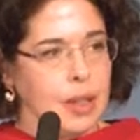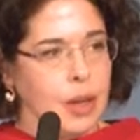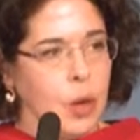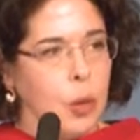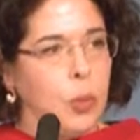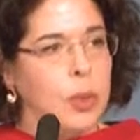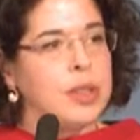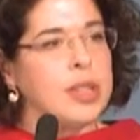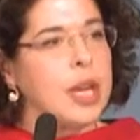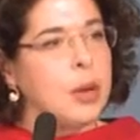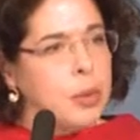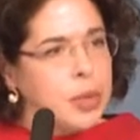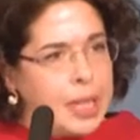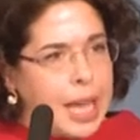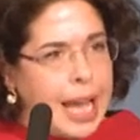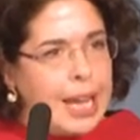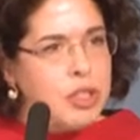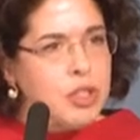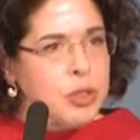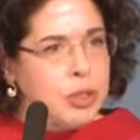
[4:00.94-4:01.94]
What they were
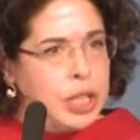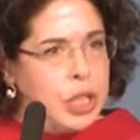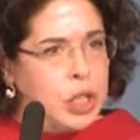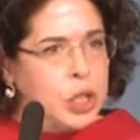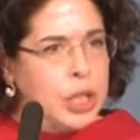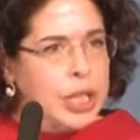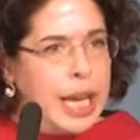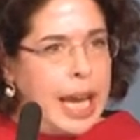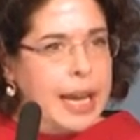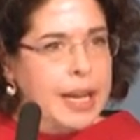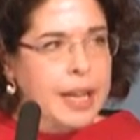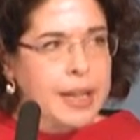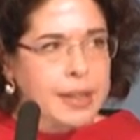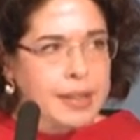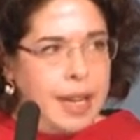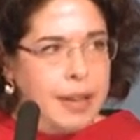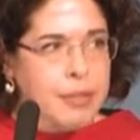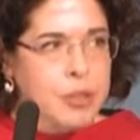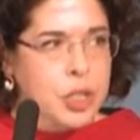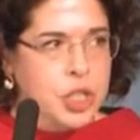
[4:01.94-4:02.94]
naturally good at had
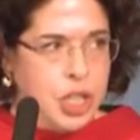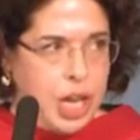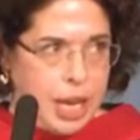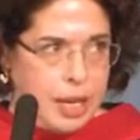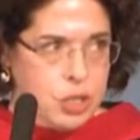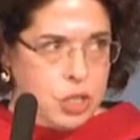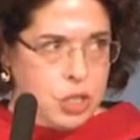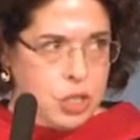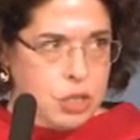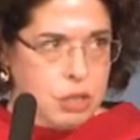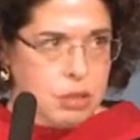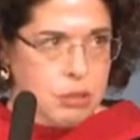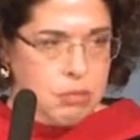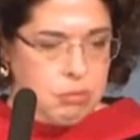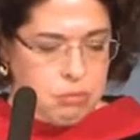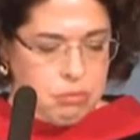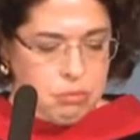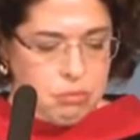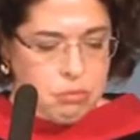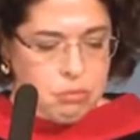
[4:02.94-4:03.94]
never changed,
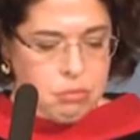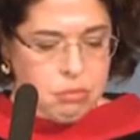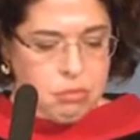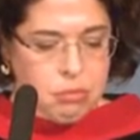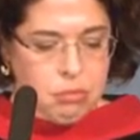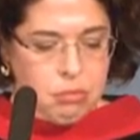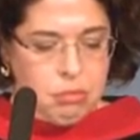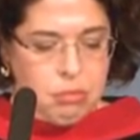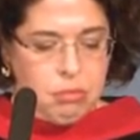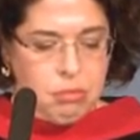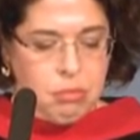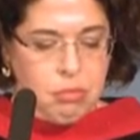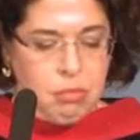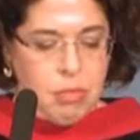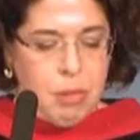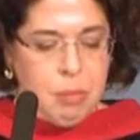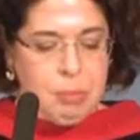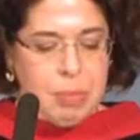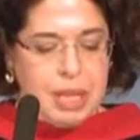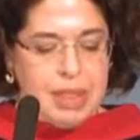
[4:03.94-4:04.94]

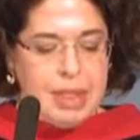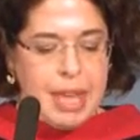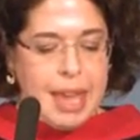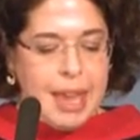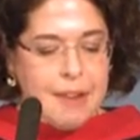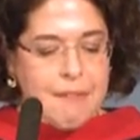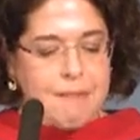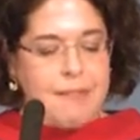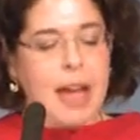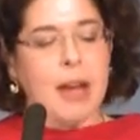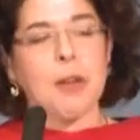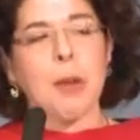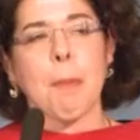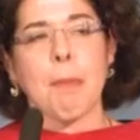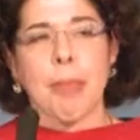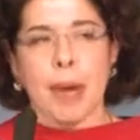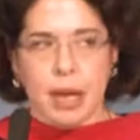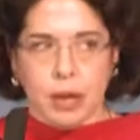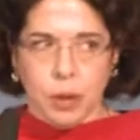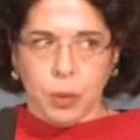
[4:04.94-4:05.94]
but they had found a
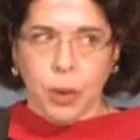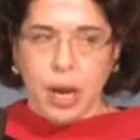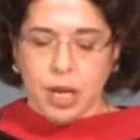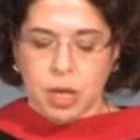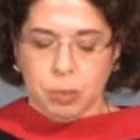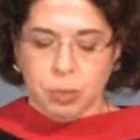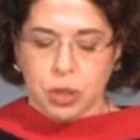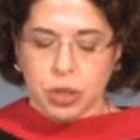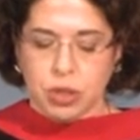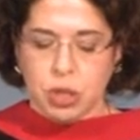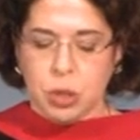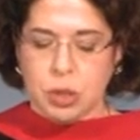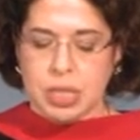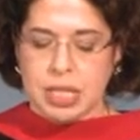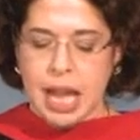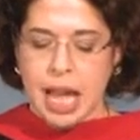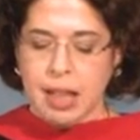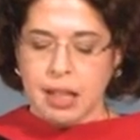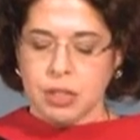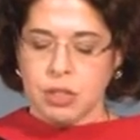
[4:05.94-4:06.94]
better way to put those
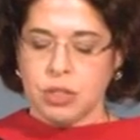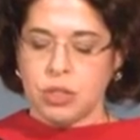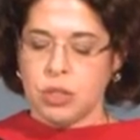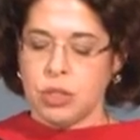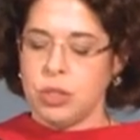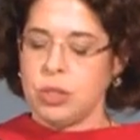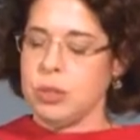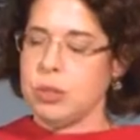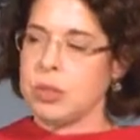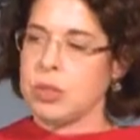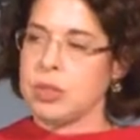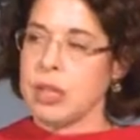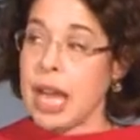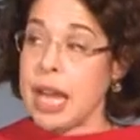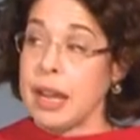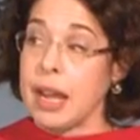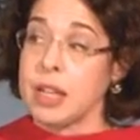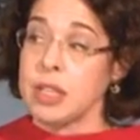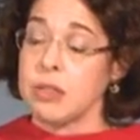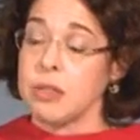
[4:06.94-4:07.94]
talents to use,
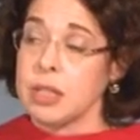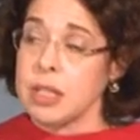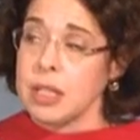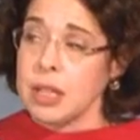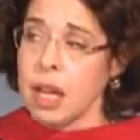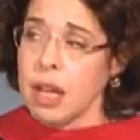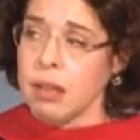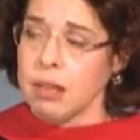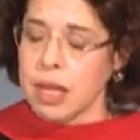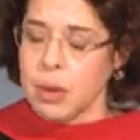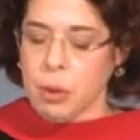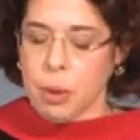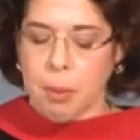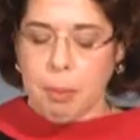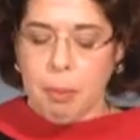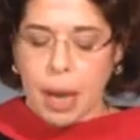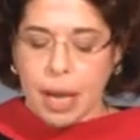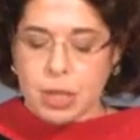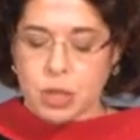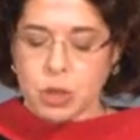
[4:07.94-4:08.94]
and as a result, they were
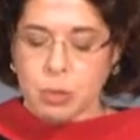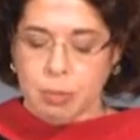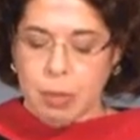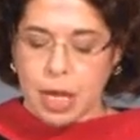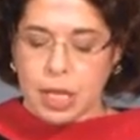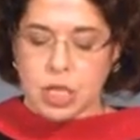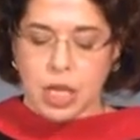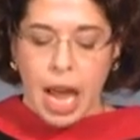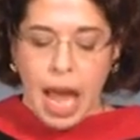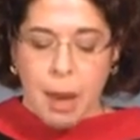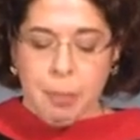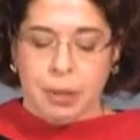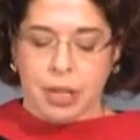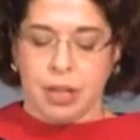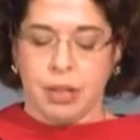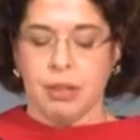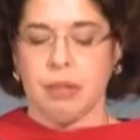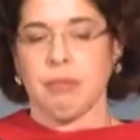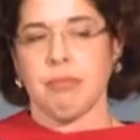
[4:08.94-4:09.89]
much, much happier.